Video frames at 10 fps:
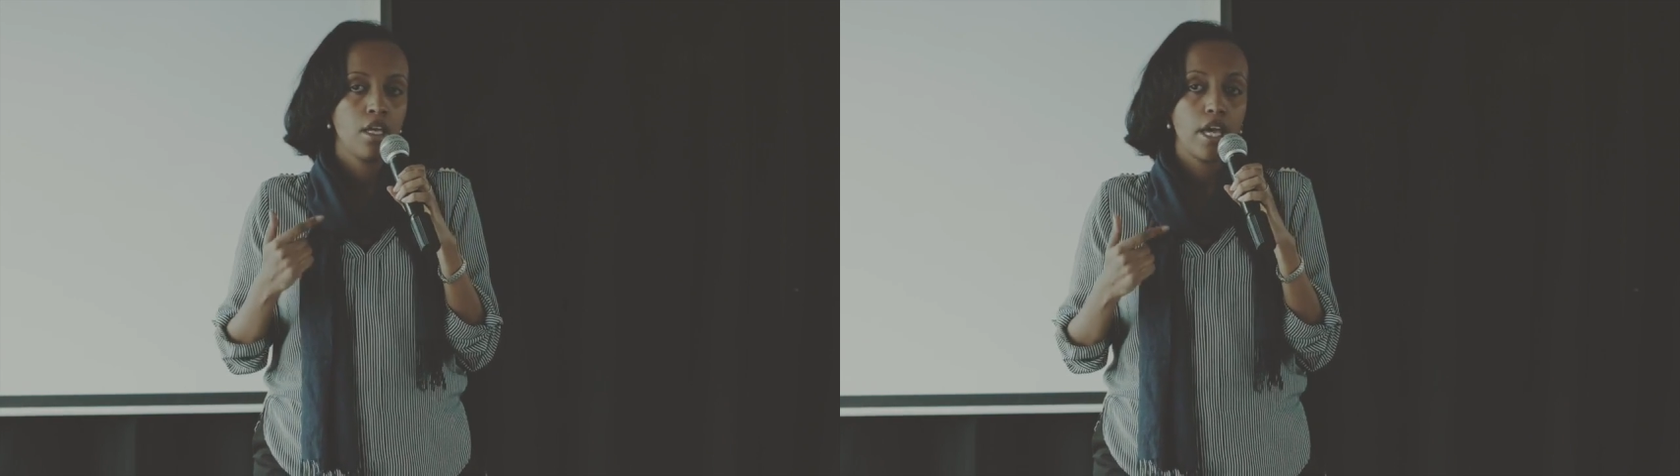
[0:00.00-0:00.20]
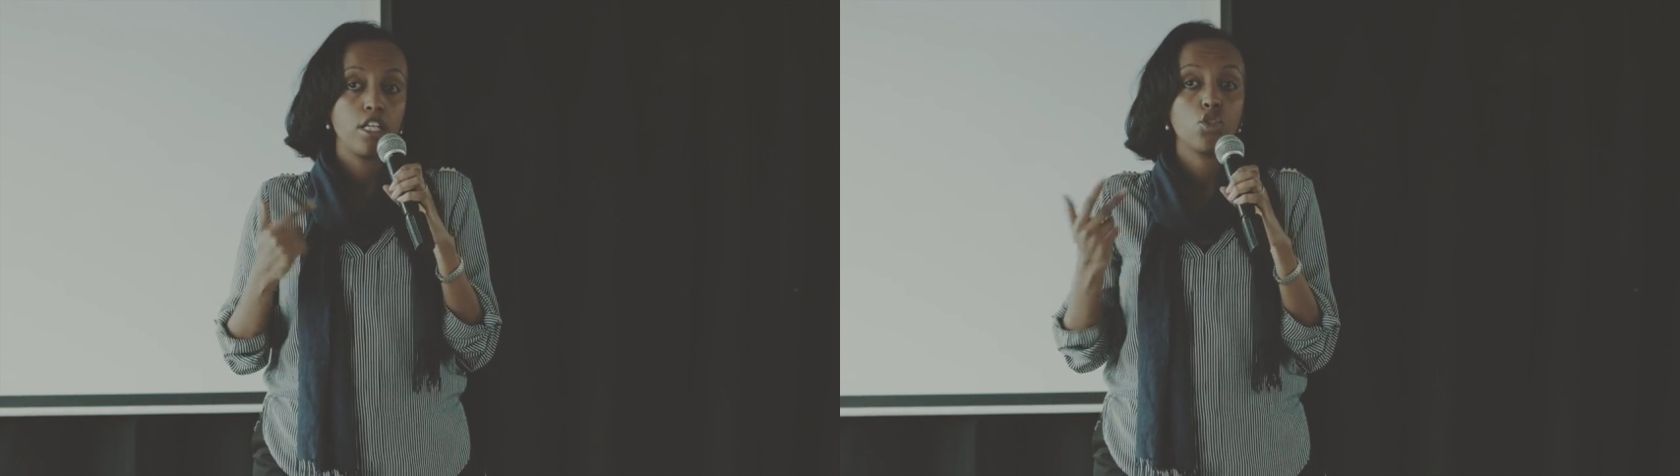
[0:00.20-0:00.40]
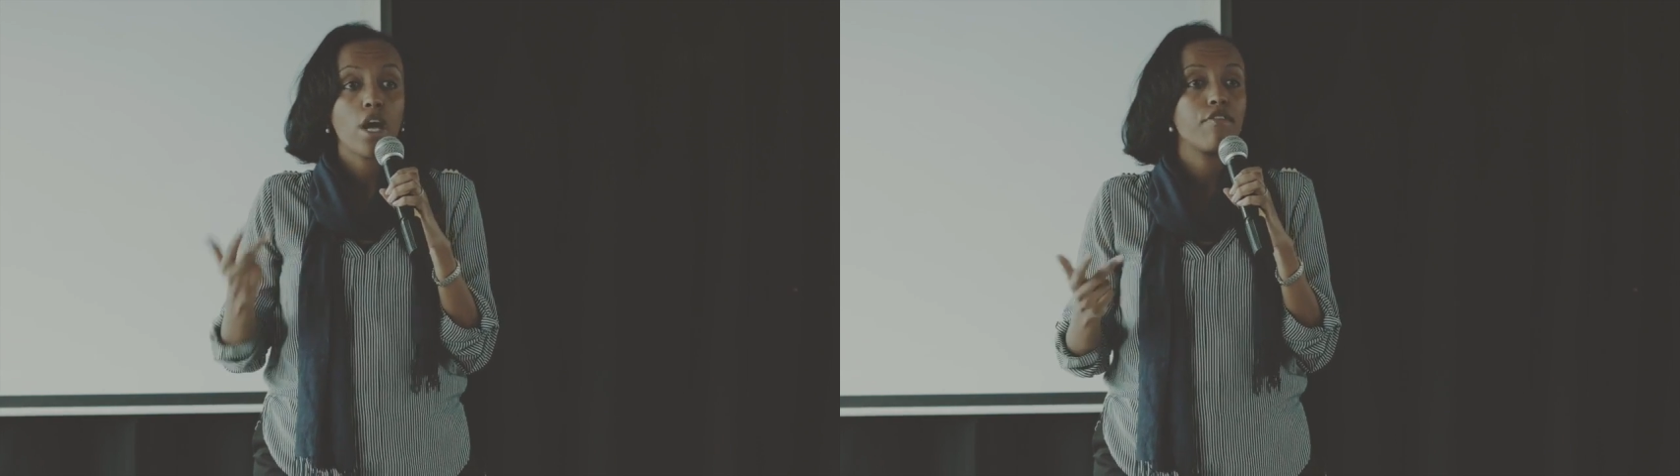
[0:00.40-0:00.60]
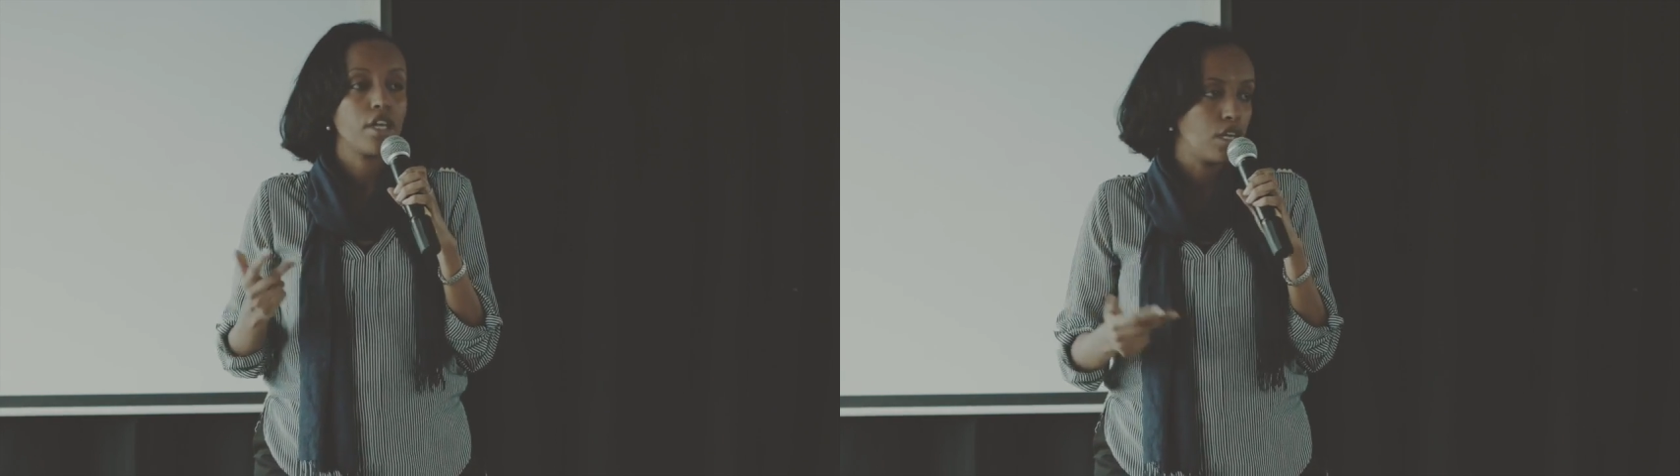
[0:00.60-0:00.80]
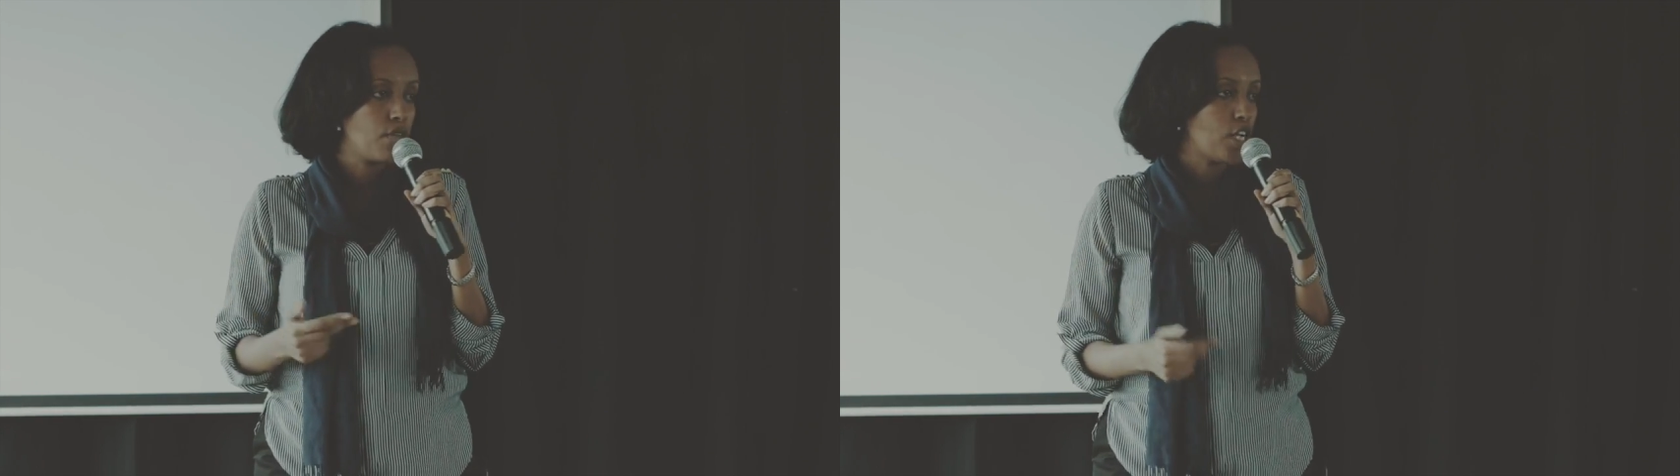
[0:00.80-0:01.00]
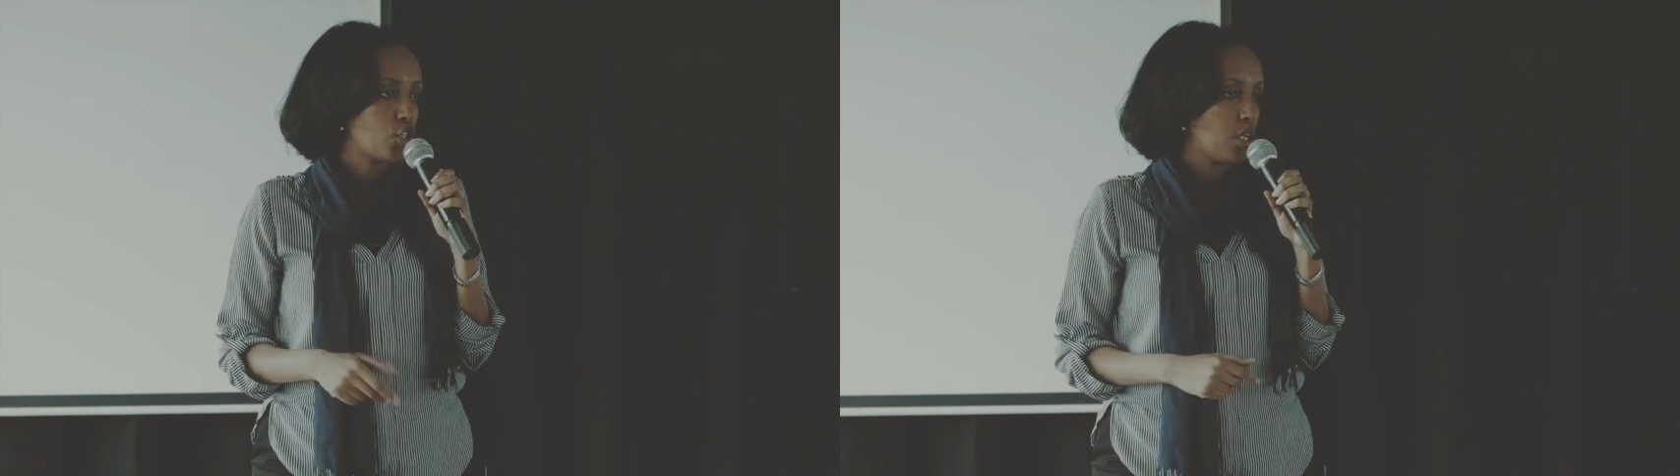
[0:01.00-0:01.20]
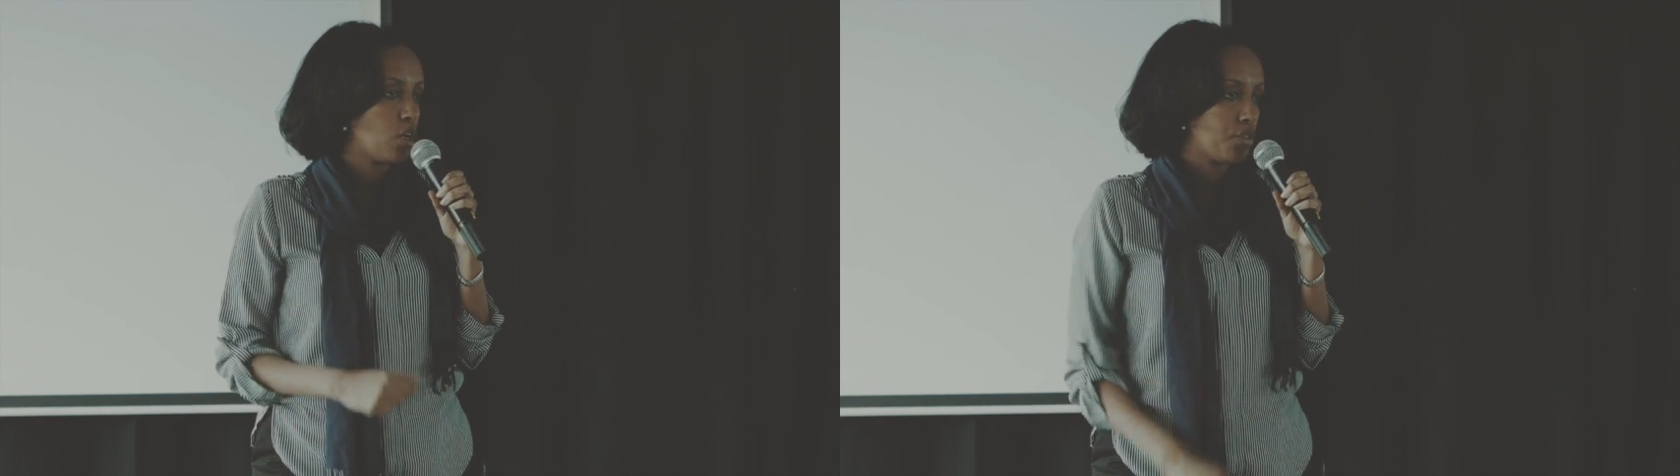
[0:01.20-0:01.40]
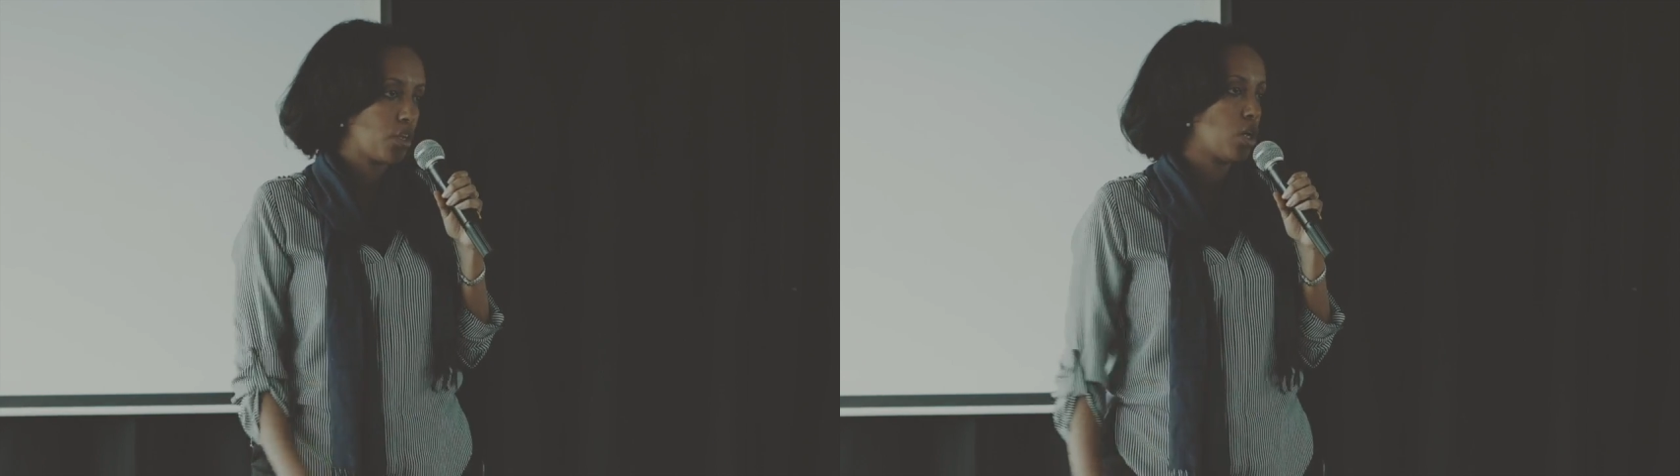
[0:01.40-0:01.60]
and driving innovation
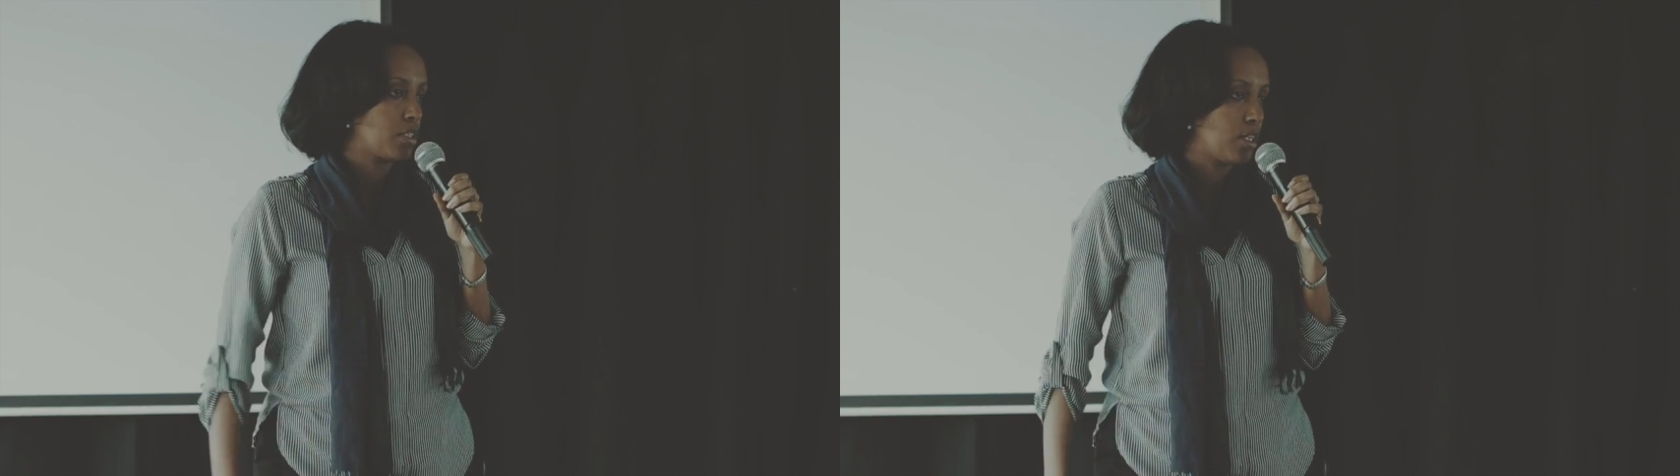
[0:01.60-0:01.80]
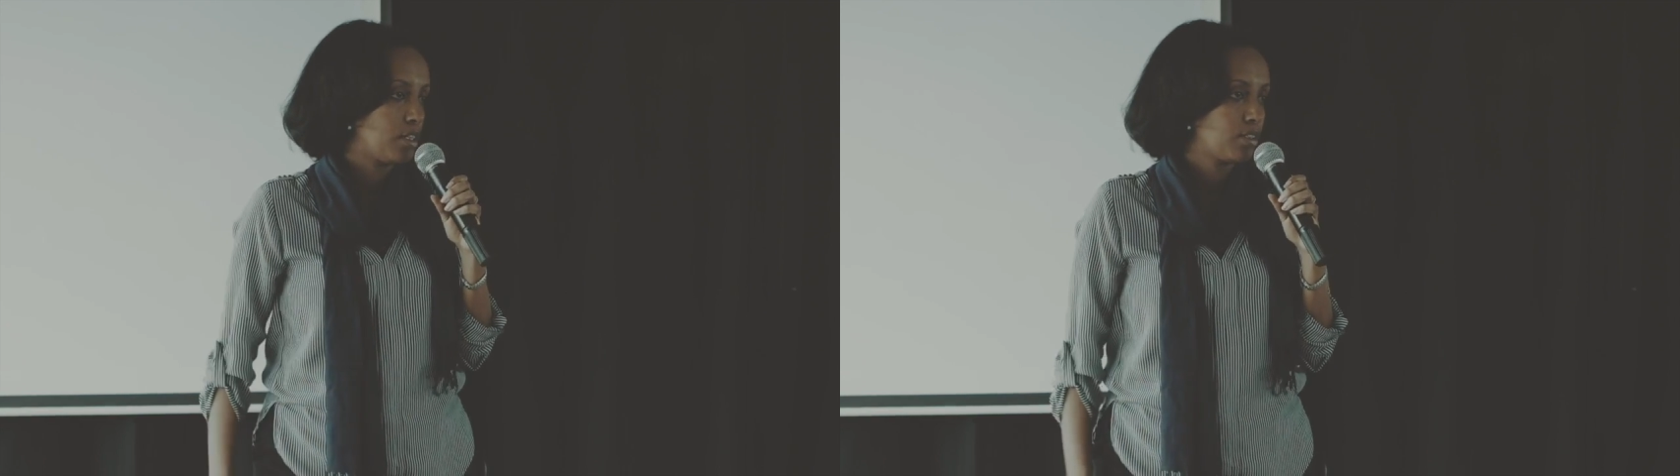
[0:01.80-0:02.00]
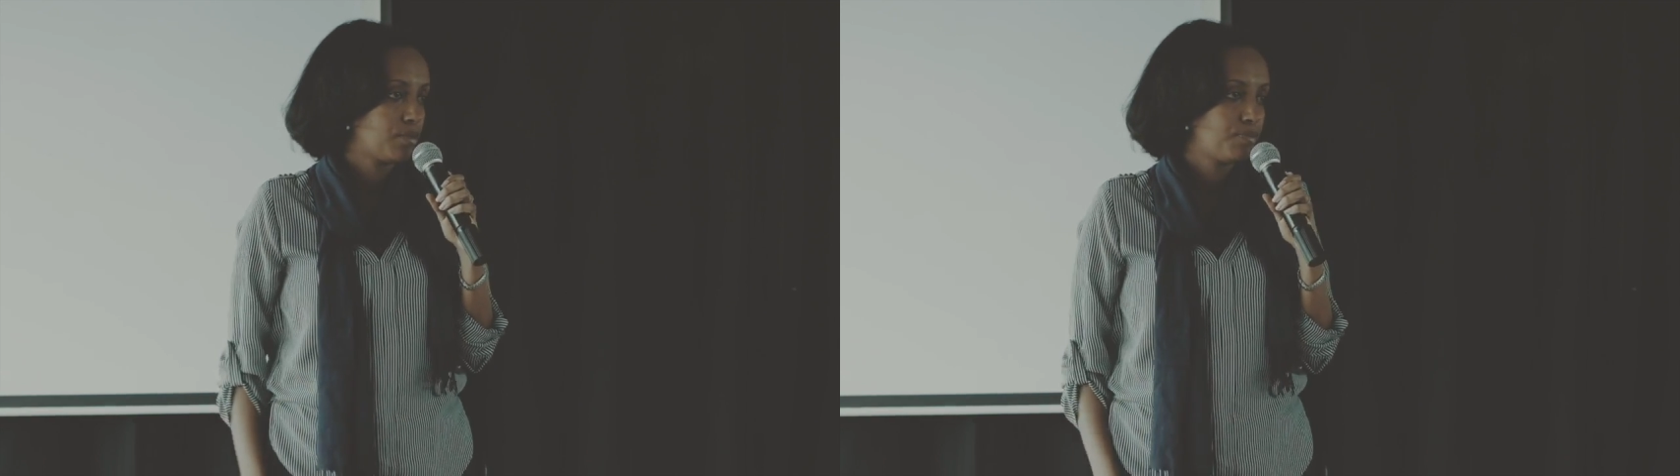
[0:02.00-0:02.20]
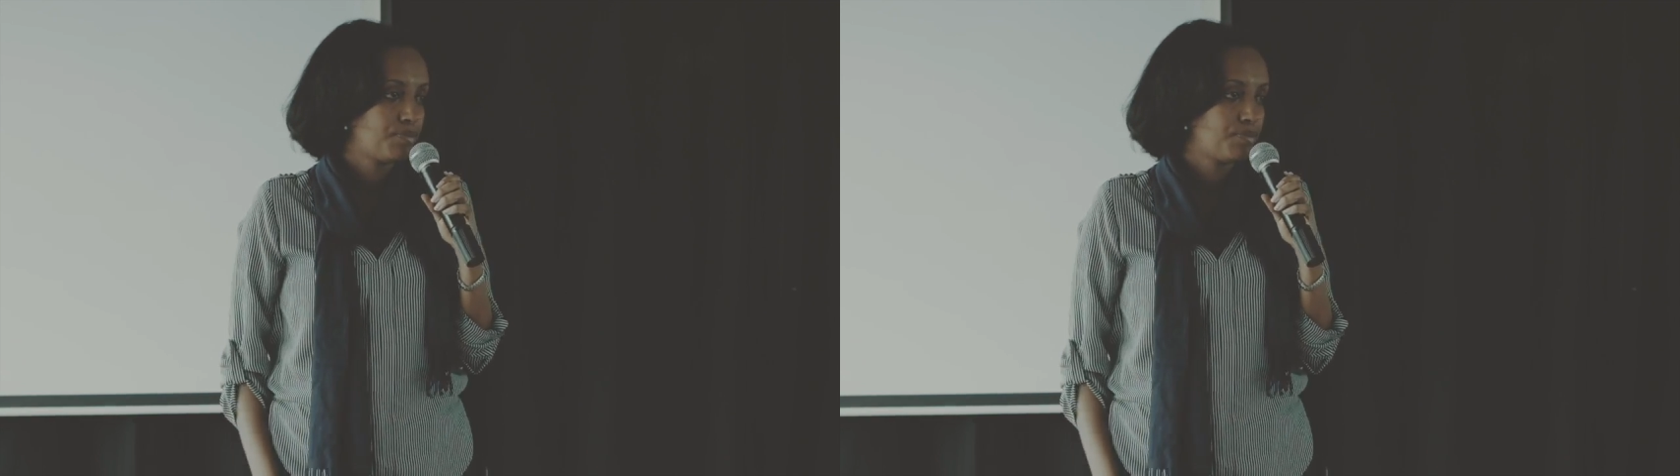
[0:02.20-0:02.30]
on the continent.